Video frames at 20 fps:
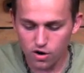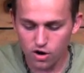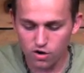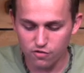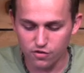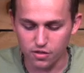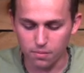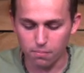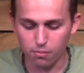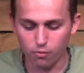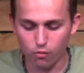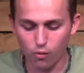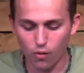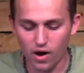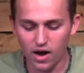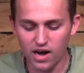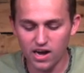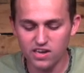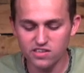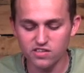for the
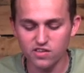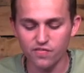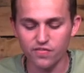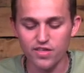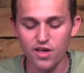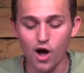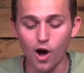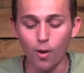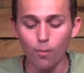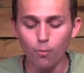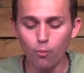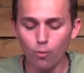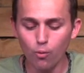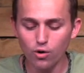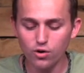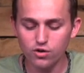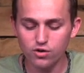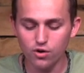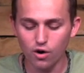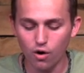prize of the
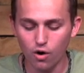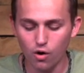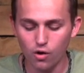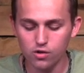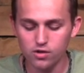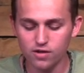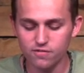upward call